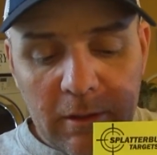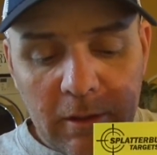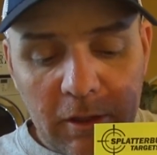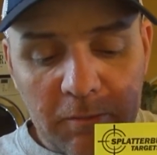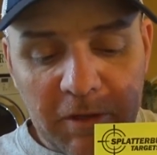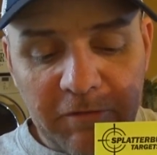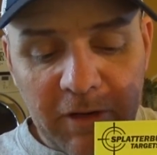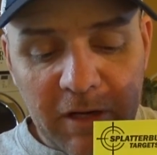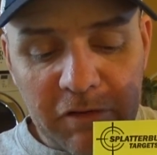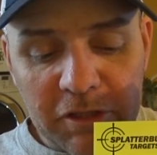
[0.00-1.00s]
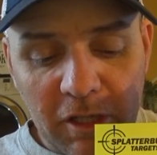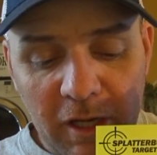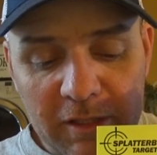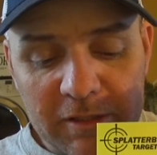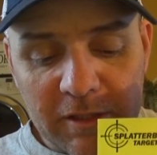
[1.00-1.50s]
There's my 5
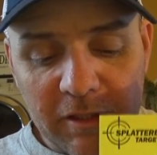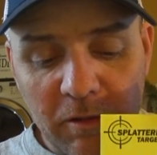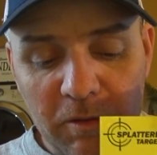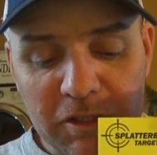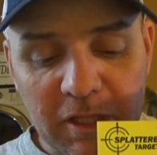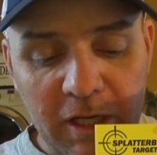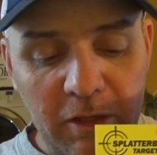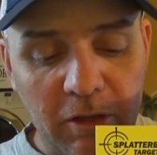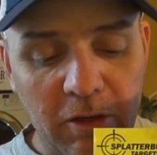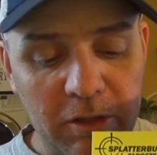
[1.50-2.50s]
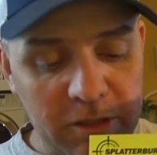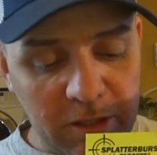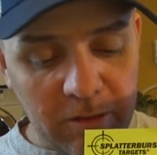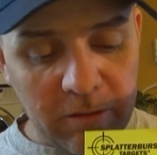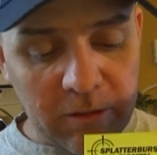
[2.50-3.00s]
shots, and I know it's kind of hard to
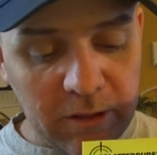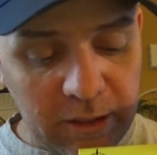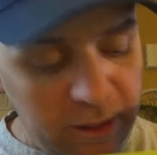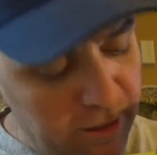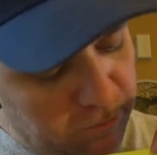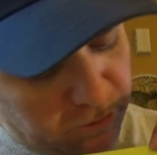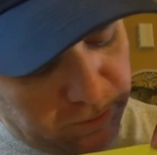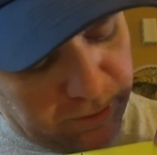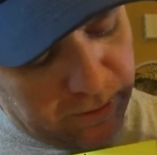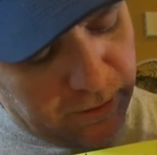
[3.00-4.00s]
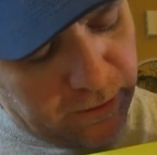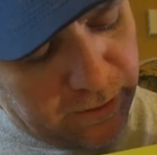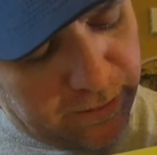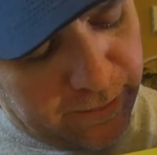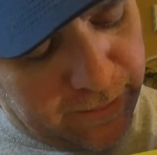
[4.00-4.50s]
tell on the camera, but
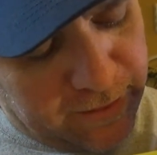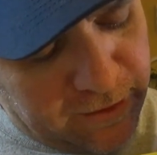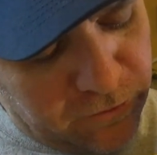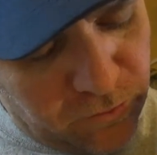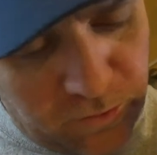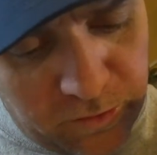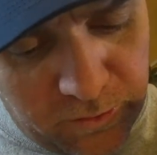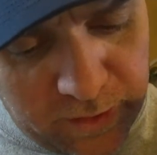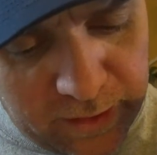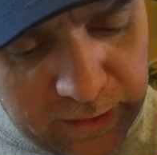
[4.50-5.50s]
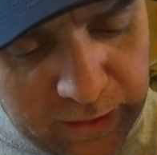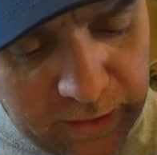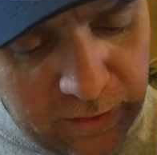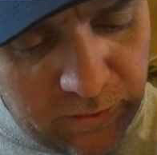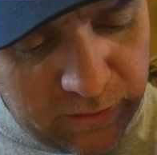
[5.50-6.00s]
this one right
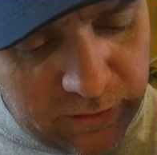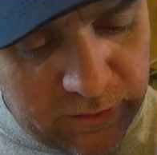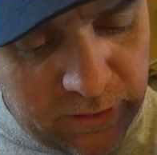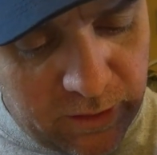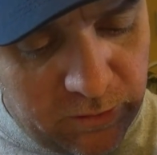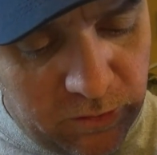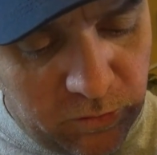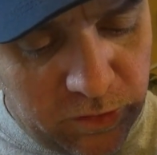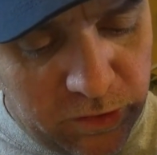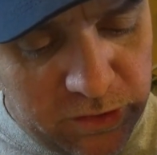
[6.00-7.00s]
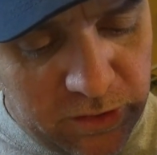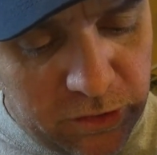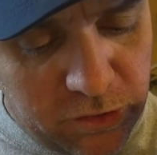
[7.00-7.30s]
here at the top, where you see